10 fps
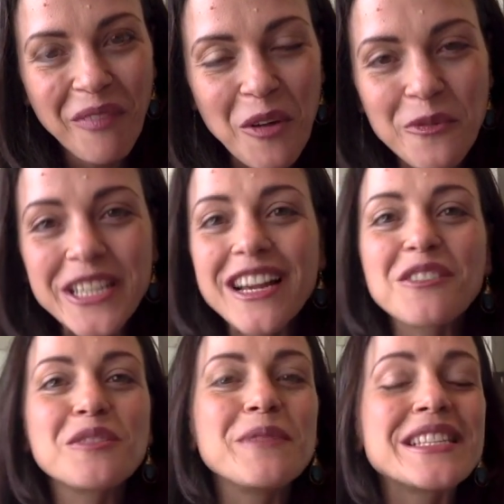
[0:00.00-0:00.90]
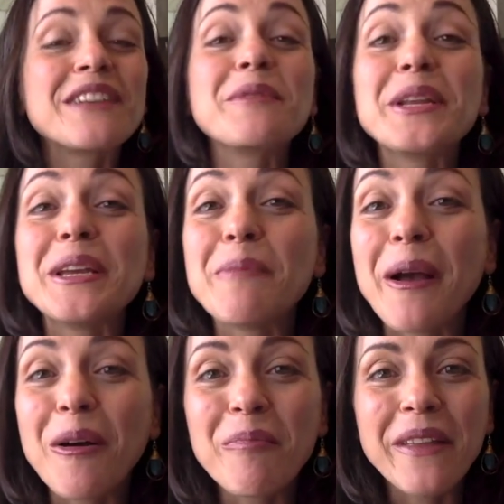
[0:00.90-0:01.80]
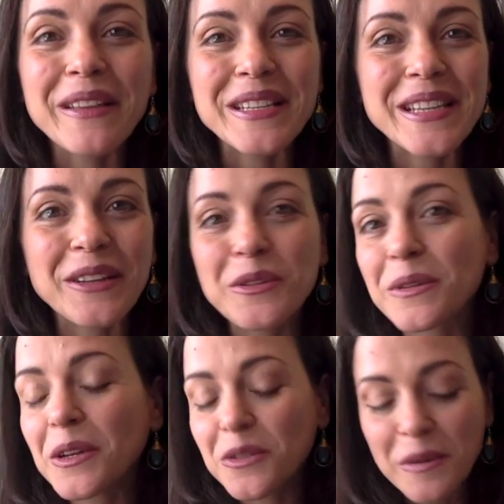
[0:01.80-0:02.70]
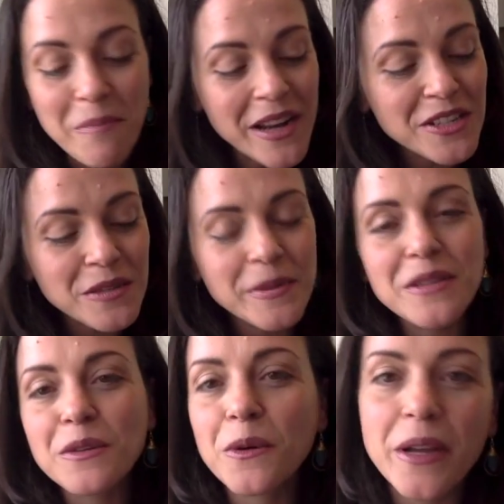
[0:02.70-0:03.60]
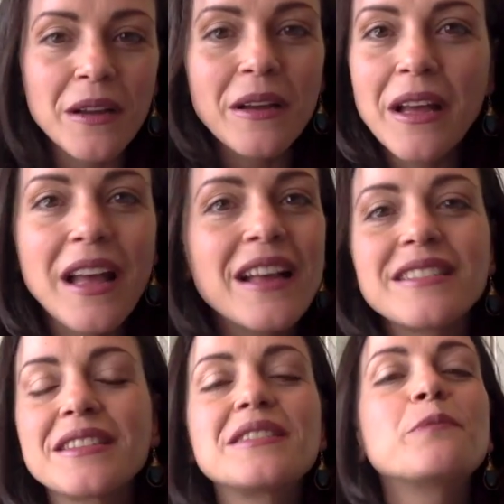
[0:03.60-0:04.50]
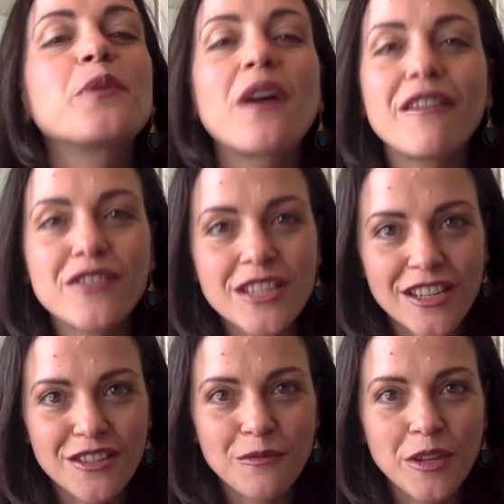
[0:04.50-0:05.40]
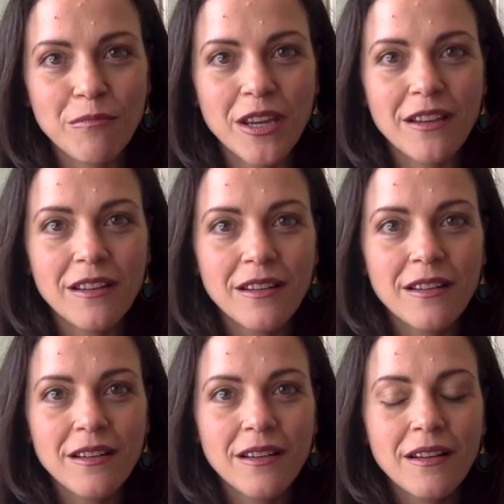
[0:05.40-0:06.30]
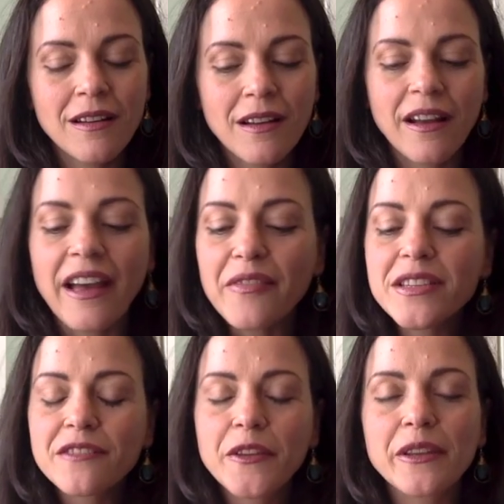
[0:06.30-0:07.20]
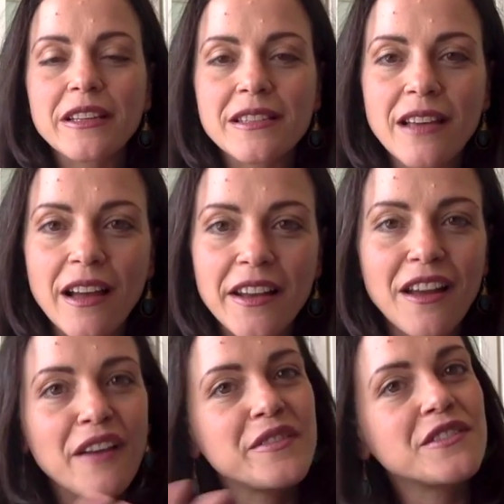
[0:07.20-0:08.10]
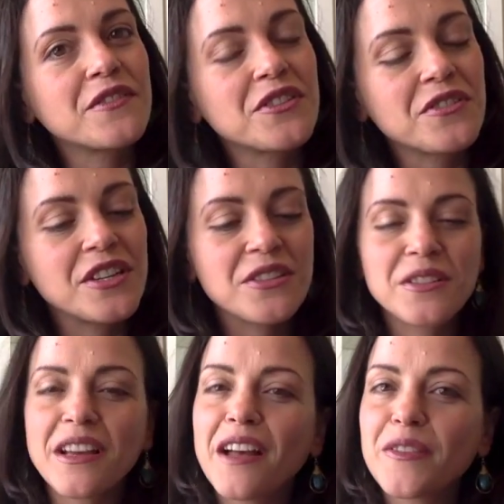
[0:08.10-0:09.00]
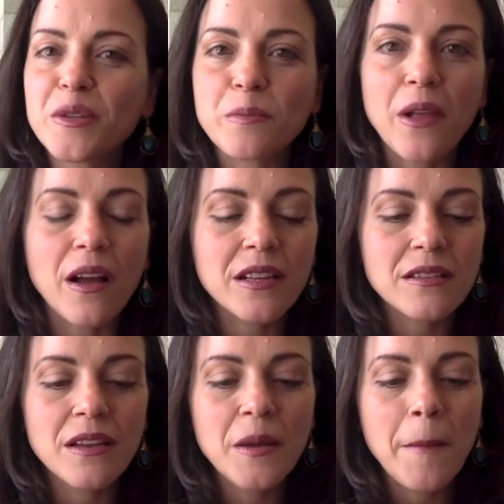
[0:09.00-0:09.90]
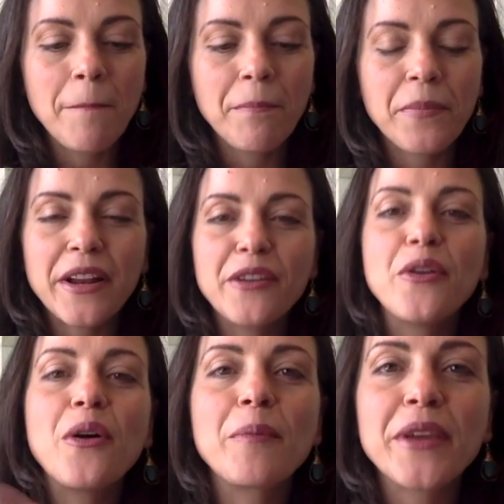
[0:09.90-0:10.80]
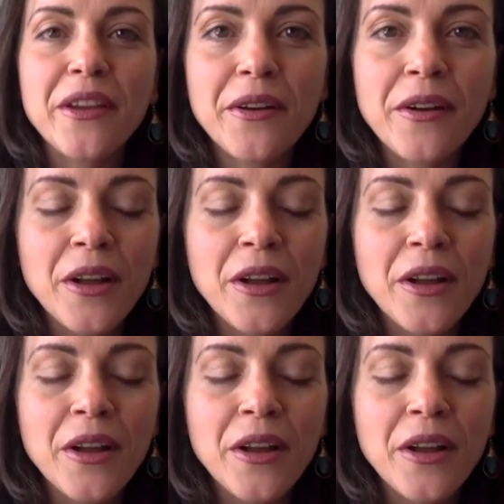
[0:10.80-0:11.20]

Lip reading: Reach out to me, send me an email, and let's get you started. It might just be as quick as a simple conversation with me. I have this feeling inside, I have these frustrations, I have these blocks, but I know I'm here